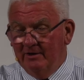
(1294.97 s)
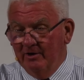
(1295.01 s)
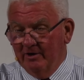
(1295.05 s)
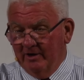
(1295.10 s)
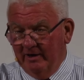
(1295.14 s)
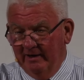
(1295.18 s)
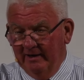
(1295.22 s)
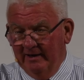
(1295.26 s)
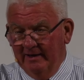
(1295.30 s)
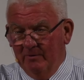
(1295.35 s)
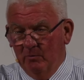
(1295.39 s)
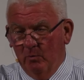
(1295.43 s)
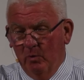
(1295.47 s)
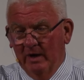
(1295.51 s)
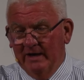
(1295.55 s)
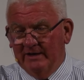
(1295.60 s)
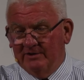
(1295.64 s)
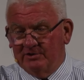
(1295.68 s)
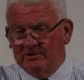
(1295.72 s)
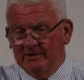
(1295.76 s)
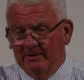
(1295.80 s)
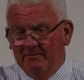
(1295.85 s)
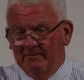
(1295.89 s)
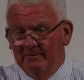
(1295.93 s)
You're going to need
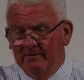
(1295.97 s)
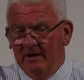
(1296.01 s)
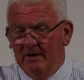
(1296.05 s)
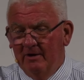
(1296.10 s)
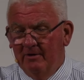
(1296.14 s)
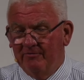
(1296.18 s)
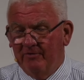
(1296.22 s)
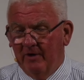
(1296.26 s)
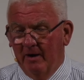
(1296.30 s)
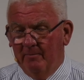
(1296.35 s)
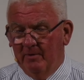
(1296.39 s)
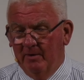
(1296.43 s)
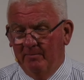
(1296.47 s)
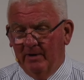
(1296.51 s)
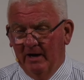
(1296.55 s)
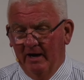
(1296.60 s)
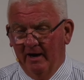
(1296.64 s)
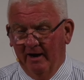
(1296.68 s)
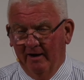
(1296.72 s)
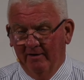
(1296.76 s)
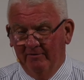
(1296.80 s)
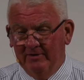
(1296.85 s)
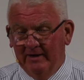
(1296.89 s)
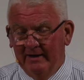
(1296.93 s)
wisdom from
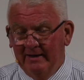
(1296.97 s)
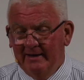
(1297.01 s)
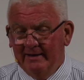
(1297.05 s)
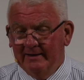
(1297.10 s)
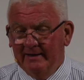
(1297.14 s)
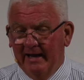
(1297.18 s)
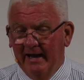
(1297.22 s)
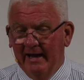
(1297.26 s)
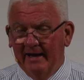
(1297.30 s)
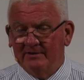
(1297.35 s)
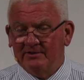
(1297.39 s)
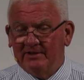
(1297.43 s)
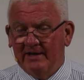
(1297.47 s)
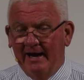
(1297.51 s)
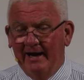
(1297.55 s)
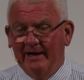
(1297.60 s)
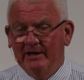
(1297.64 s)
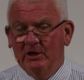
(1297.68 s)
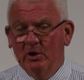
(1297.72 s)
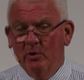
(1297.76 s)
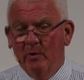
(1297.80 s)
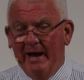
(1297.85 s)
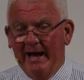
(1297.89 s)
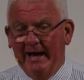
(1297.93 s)
above. Guess how
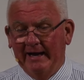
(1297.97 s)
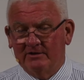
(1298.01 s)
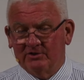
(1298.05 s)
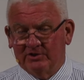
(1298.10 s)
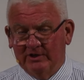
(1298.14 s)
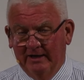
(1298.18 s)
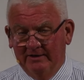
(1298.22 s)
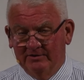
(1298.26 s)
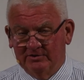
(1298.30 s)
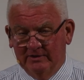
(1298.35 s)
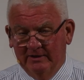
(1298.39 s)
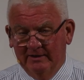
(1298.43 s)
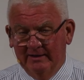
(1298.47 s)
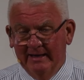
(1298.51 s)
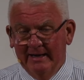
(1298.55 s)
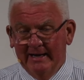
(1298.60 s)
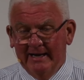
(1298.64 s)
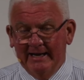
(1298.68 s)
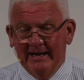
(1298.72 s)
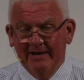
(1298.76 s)
you access it.